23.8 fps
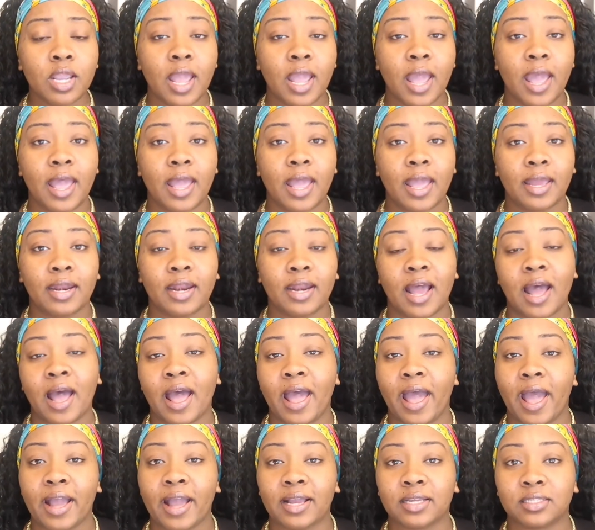and I
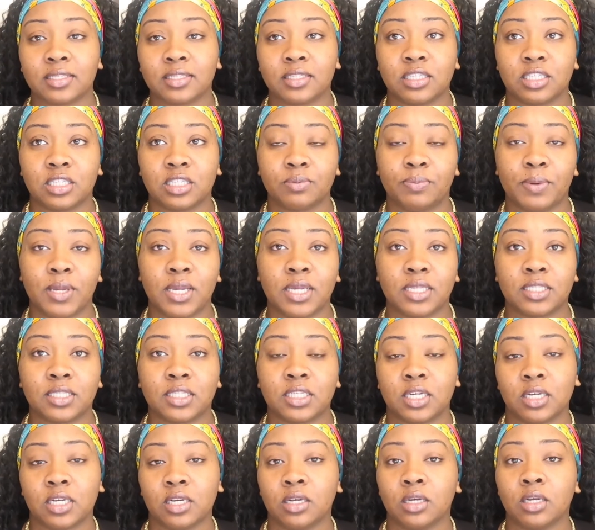asked to speak
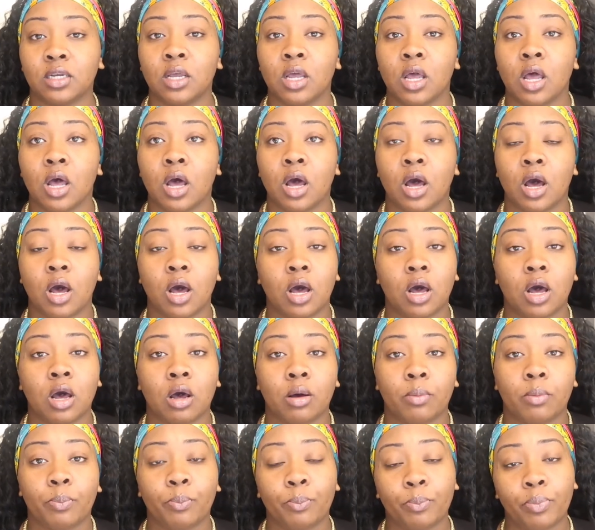to
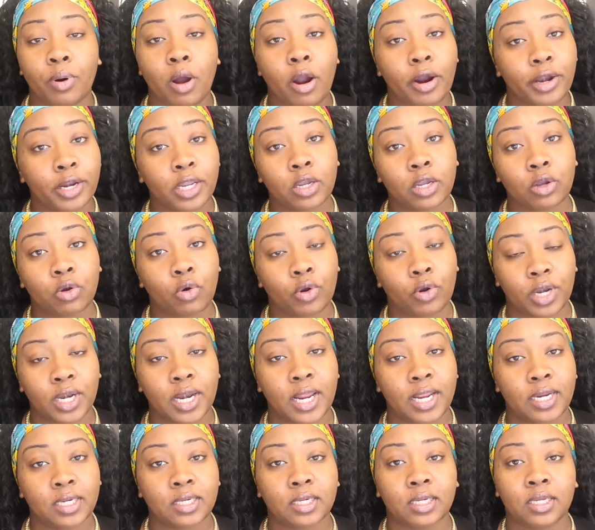a party
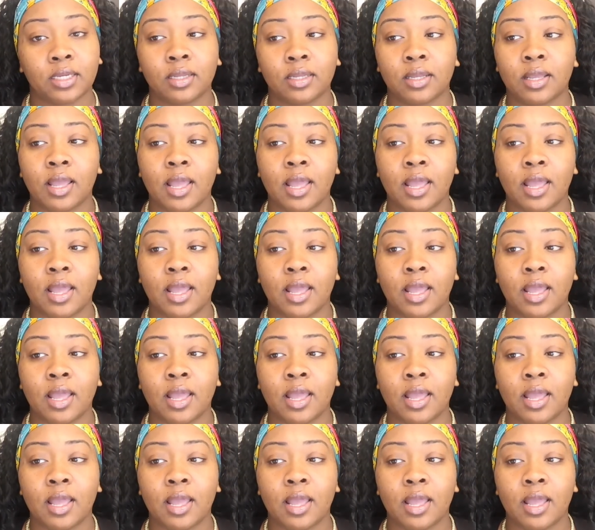coordinator,